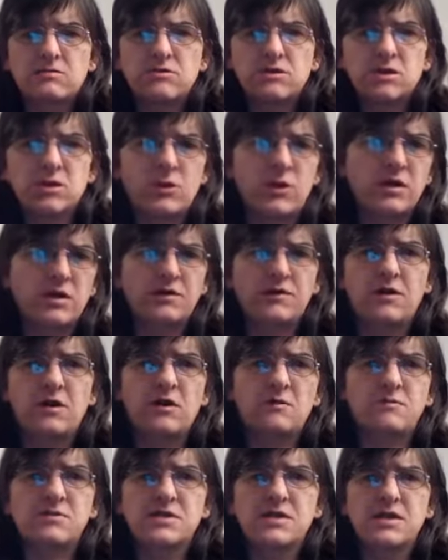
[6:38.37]
And when I
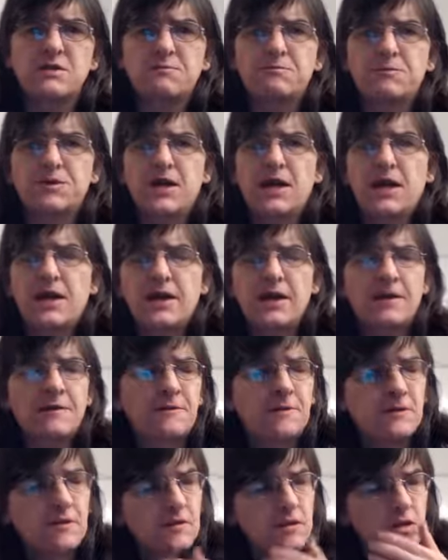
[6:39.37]
bought the box set
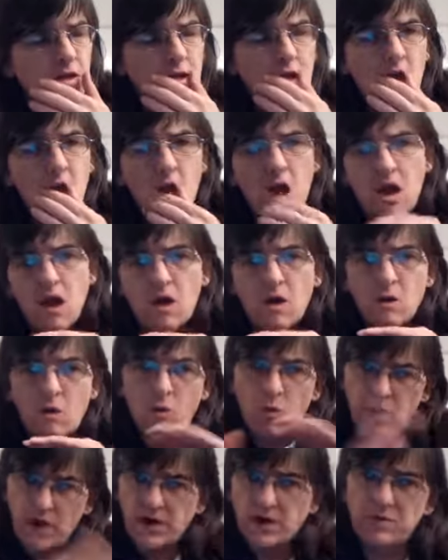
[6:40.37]
a month
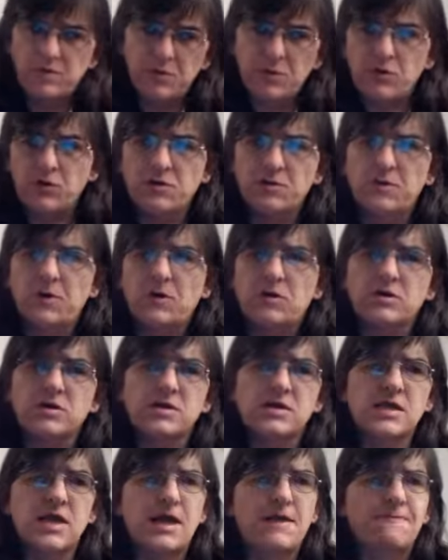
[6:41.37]
ago,
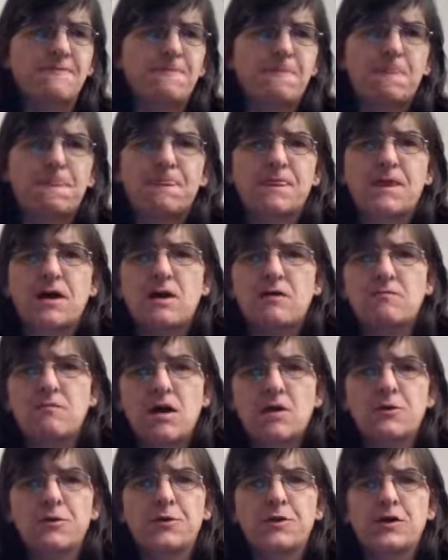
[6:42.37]
I described myself
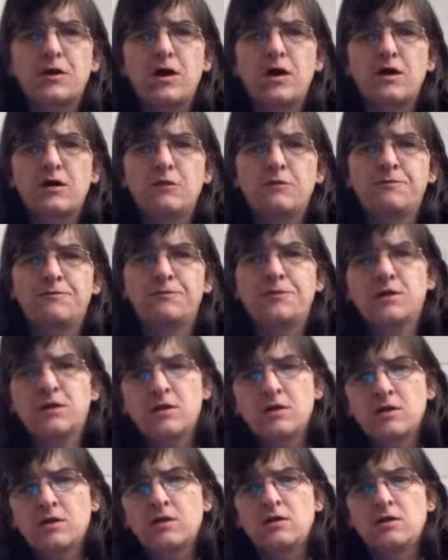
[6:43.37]
as 100%
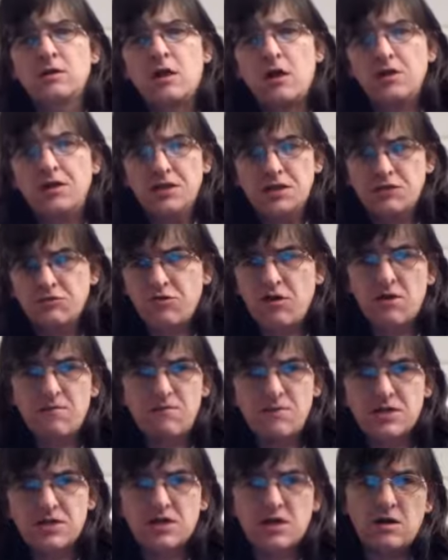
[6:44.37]
painter,
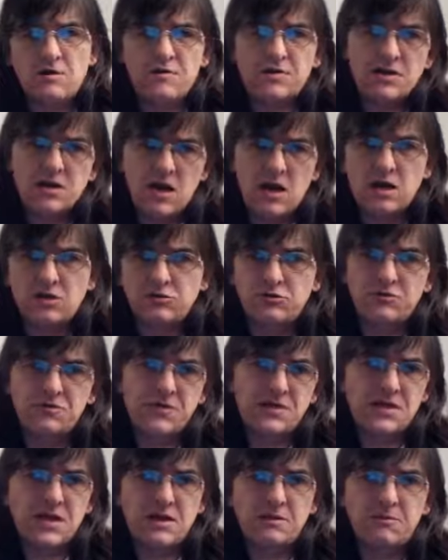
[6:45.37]
0% player.
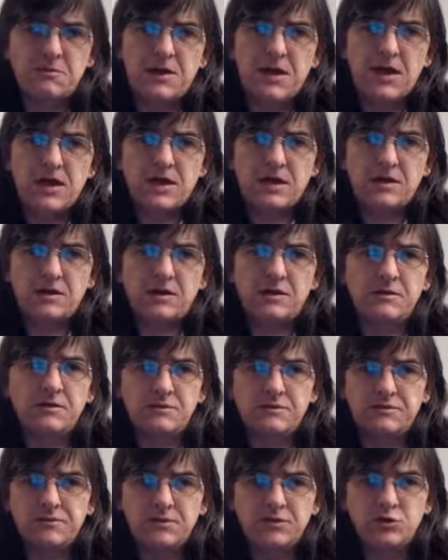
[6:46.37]

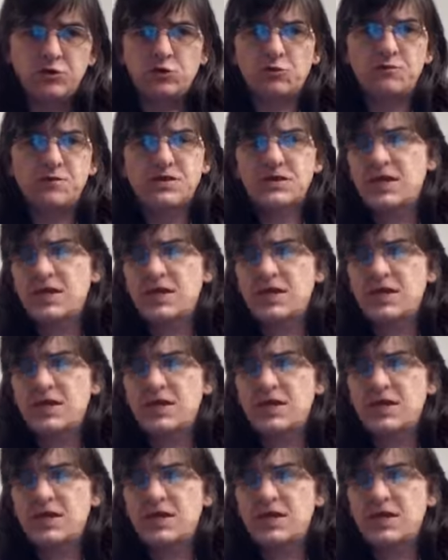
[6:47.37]
So,